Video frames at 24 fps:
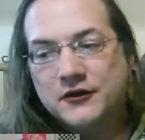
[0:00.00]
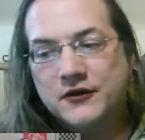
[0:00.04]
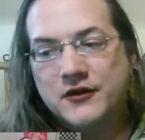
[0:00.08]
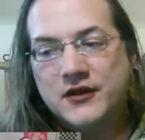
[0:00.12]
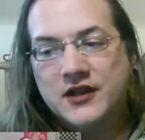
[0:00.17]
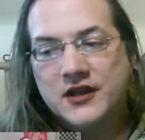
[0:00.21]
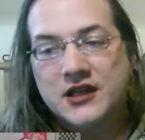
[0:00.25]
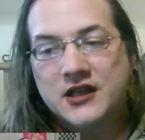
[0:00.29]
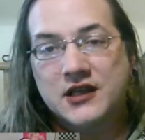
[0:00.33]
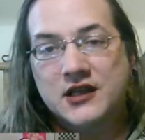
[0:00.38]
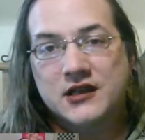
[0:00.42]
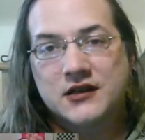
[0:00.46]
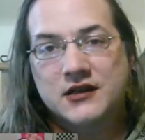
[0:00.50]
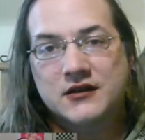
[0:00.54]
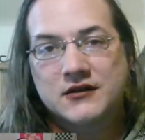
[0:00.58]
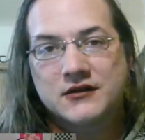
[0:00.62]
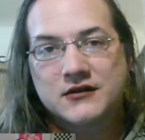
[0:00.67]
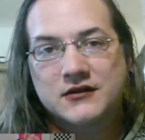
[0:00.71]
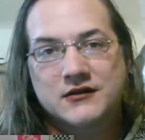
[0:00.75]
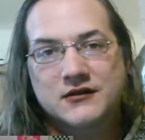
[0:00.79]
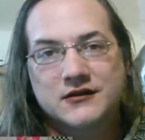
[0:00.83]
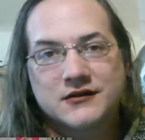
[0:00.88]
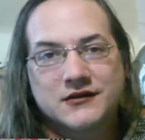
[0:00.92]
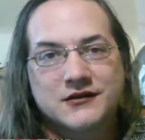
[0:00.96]
the
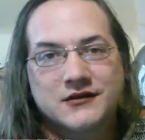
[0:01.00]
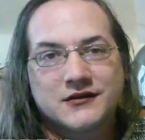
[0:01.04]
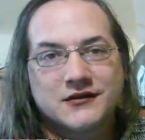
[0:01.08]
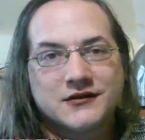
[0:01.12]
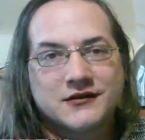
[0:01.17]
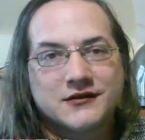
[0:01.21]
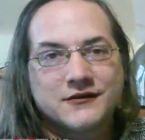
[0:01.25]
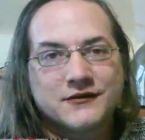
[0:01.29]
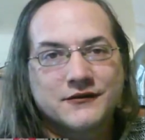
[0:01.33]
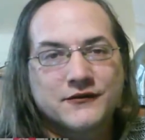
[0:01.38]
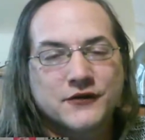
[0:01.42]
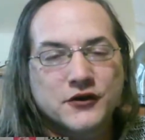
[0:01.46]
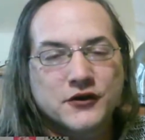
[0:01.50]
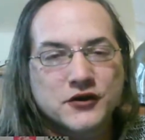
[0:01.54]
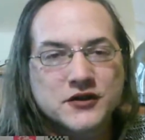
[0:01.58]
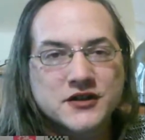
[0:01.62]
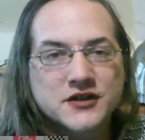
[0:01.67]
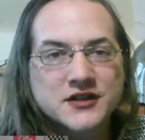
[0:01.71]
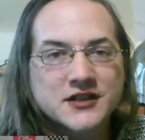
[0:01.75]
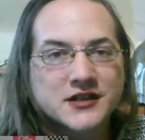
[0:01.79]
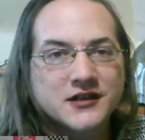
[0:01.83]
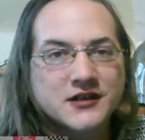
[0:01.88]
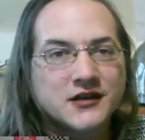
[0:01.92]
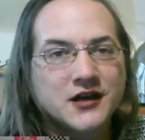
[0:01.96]

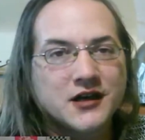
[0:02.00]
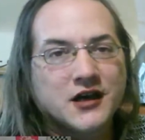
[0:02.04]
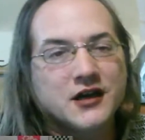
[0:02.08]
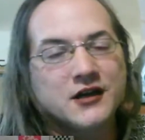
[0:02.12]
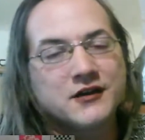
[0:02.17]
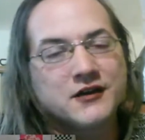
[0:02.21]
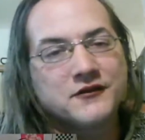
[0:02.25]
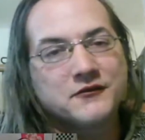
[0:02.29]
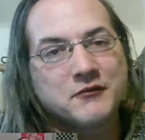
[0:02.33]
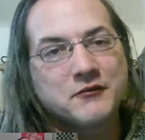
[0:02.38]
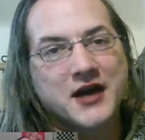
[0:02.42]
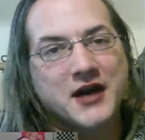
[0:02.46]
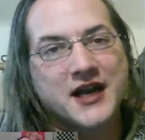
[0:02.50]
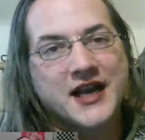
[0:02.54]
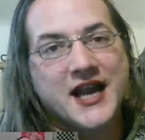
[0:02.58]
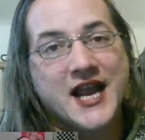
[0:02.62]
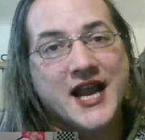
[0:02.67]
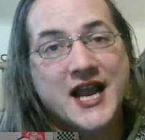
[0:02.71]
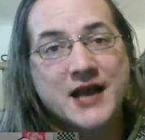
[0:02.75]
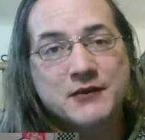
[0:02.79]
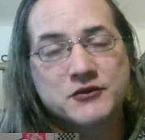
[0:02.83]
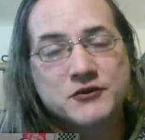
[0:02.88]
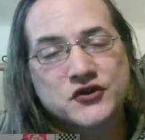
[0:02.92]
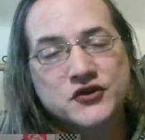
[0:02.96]
first of my
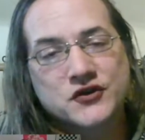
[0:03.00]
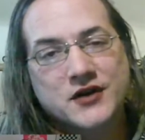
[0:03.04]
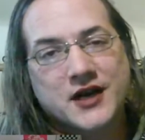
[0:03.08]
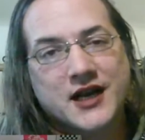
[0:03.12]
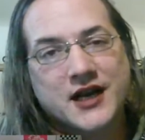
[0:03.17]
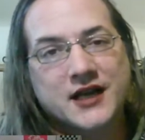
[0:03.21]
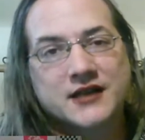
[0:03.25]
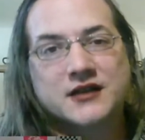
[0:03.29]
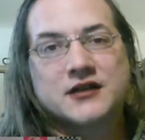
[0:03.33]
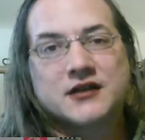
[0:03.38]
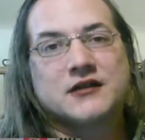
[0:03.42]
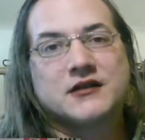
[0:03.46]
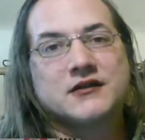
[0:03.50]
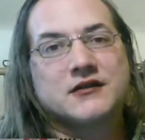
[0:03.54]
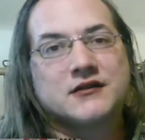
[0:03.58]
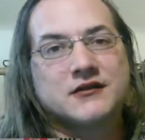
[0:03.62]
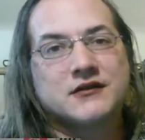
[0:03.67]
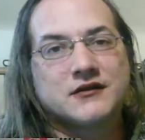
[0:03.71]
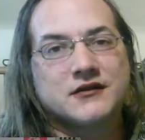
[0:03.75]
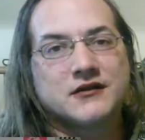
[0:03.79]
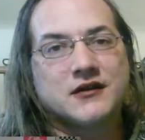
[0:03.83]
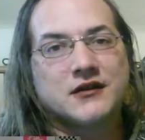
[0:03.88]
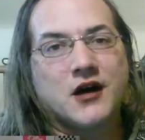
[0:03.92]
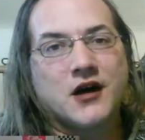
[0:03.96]
abstract
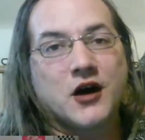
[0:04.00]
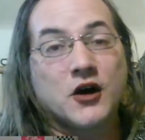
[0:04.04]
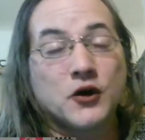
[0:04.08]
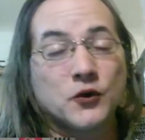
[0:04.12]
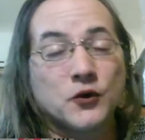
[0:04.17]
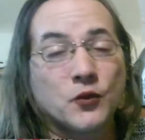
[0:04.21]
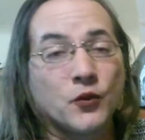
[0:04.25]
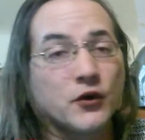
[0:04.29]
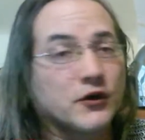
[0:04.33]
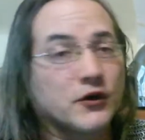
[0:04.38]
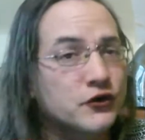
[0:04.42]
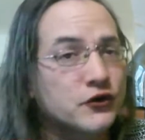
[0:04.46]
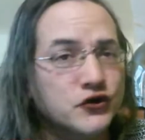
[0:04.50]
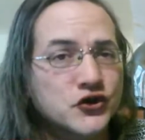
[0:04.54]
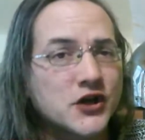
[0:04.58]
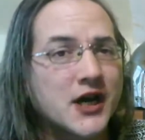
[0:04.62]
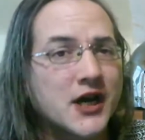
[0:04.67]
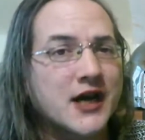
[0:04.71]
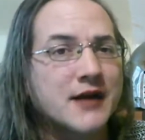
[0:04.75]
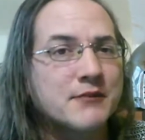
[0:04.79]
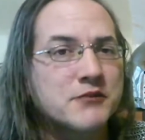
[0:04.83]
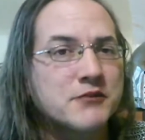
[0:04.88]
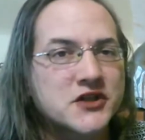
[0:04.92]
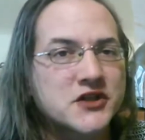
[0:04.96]
art
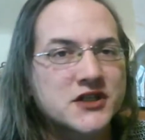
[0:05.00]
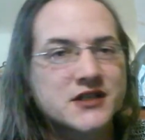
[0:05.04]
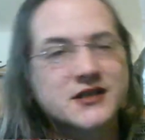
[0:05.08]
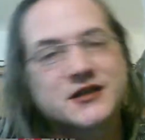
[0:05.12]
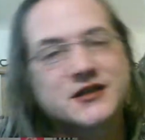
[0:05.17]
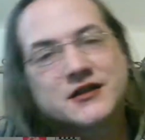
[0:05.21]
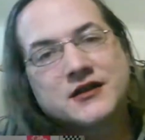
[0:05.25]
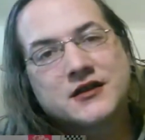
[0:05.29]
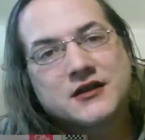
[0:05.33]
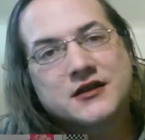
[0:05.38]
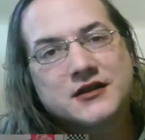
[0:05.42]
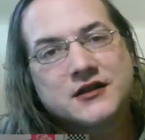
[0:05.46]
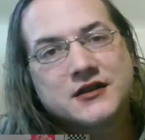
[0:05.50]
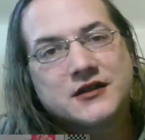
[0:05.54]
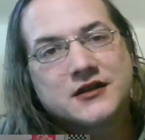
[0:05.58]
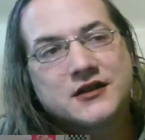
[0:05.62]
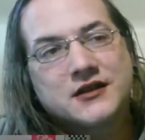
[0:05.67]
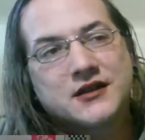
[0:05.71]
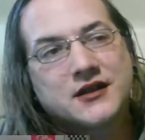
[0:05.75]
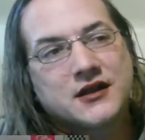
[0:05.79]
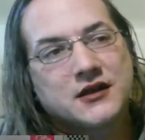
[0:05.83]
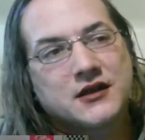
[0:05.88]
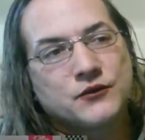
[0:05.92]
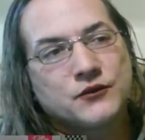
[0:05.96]
workshops
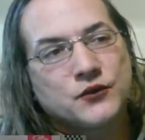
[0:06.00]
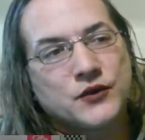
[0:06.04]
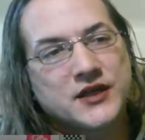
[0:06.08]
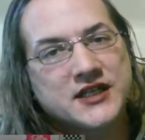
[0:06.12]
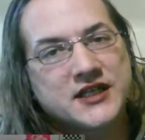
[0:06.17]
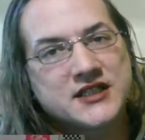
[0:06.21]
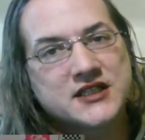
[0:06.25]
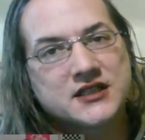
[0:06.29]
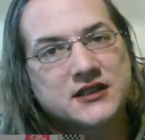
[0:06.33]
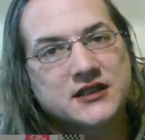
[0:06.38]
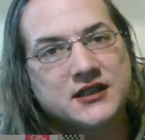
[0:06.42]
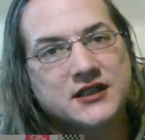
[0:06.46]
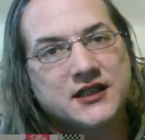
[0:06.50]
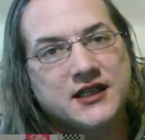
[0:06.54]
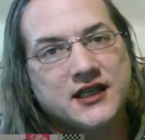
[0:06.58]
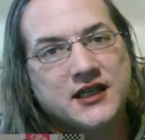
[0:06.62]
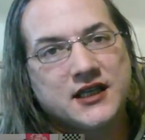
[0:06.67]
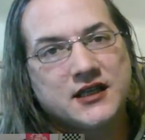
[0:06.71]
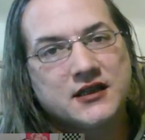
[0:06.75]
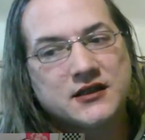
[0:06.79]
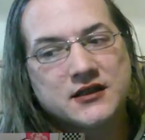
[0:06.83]
recently.